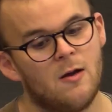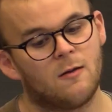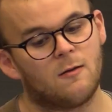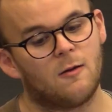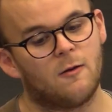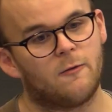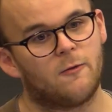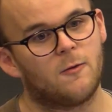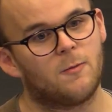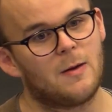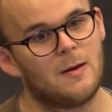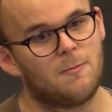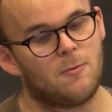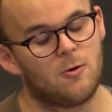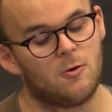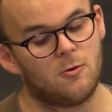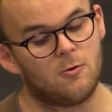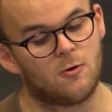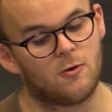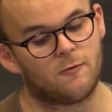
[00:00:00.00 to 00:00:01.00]
So for
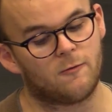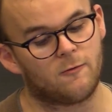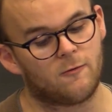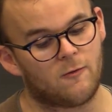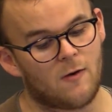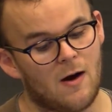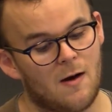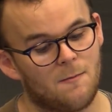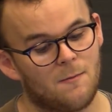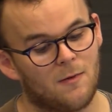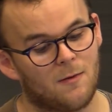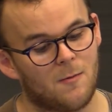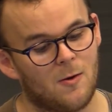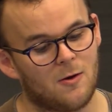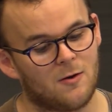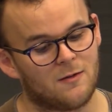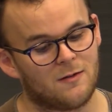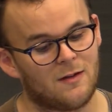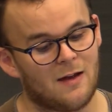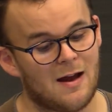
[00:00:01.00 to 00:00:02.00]
people who are from
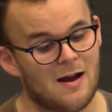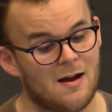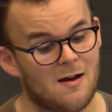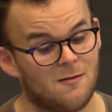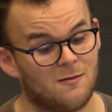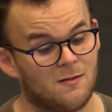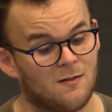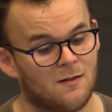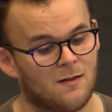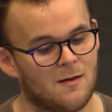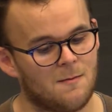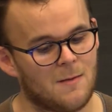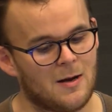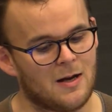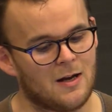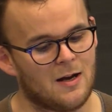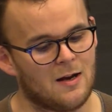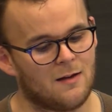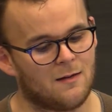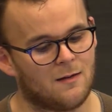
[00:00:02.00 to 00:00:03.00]
smaller towns, in
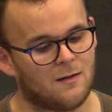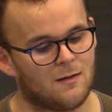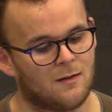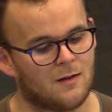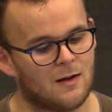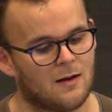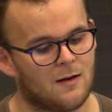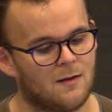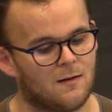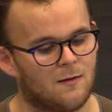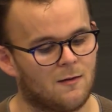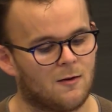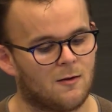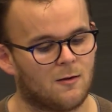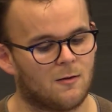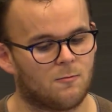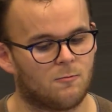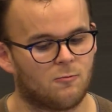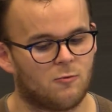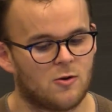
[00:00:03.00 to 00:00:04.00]
many cases, they
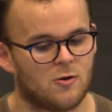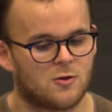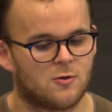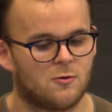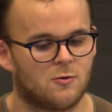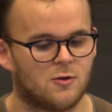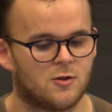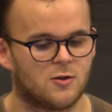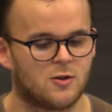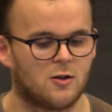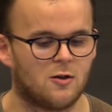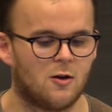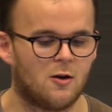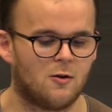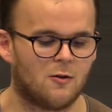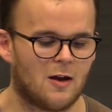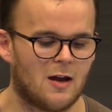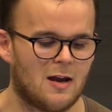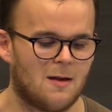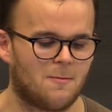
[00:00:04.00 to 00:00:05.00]
consider Prince George
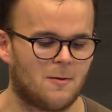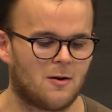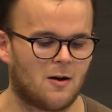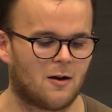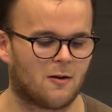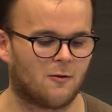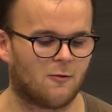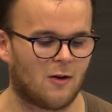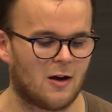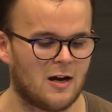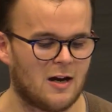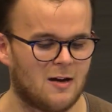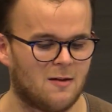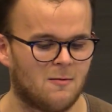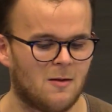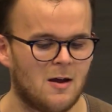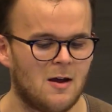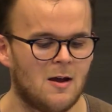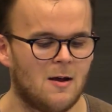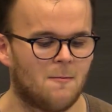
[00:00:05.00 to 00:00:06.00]
okay, but not great.
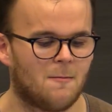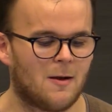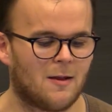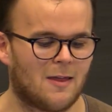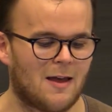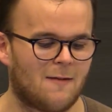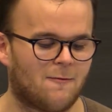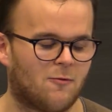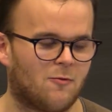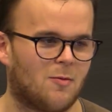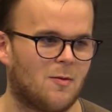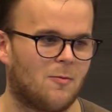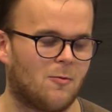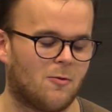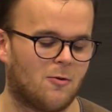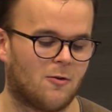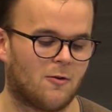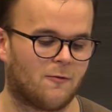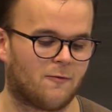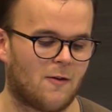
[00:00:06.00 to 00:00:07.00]
But then for people
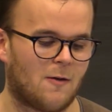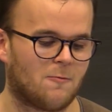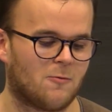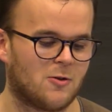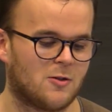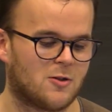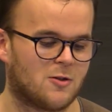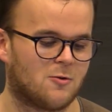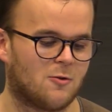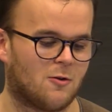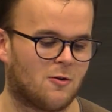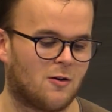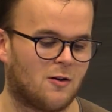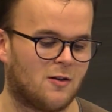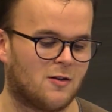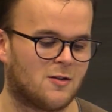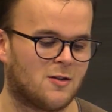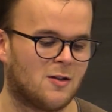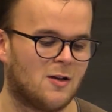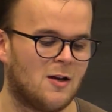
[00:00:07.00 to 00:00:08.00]
who are from Prince
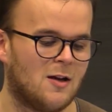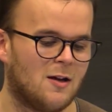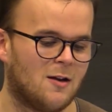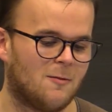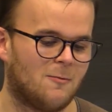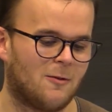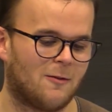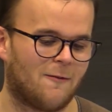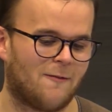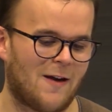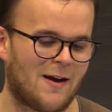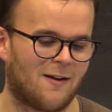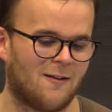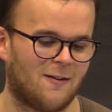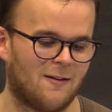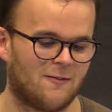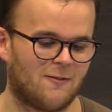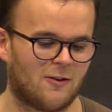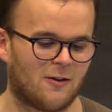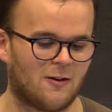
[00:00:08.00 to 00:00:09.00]
George, who moved to
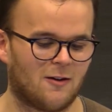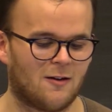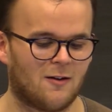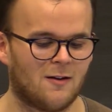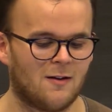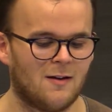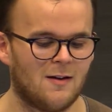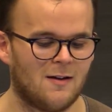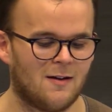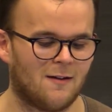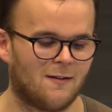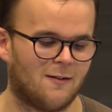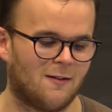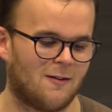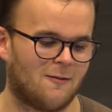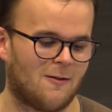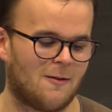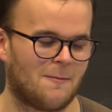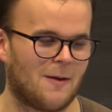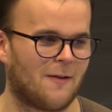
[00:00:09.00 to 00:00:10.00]
Vancouver,
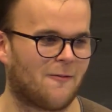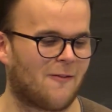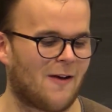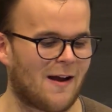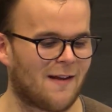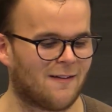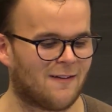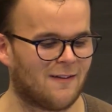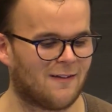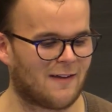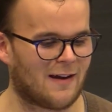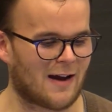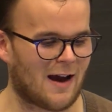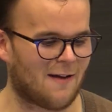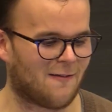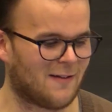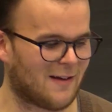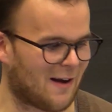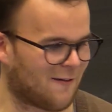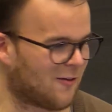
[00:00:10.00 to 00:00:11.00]
including one of my friends, he's like,
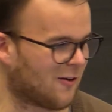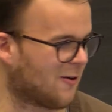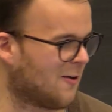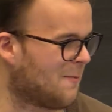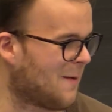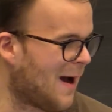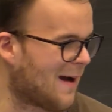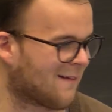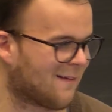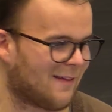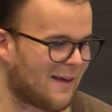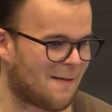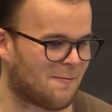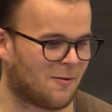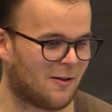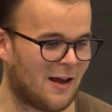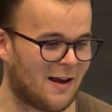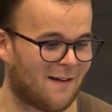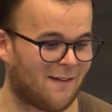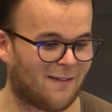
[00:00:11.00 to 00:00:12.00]
I would never go back to that
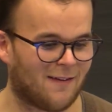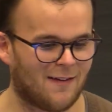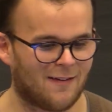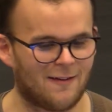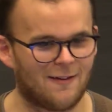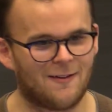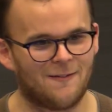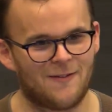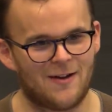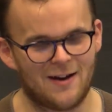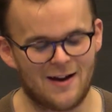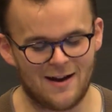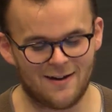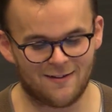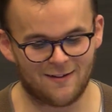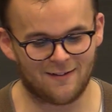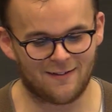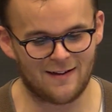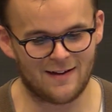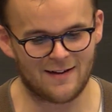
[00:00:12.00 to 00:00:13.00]
place. So it's a very
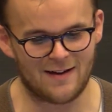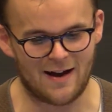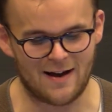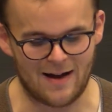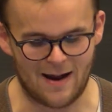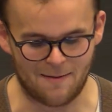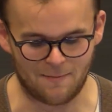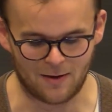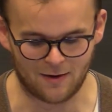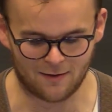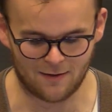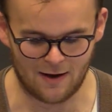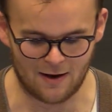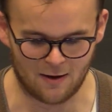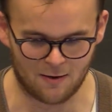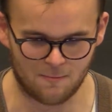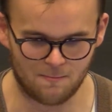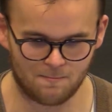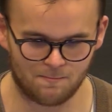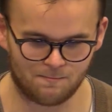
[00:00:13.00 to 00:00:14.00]
interesting dynamic
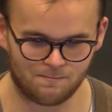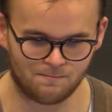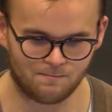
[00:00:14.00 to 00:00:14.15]
there.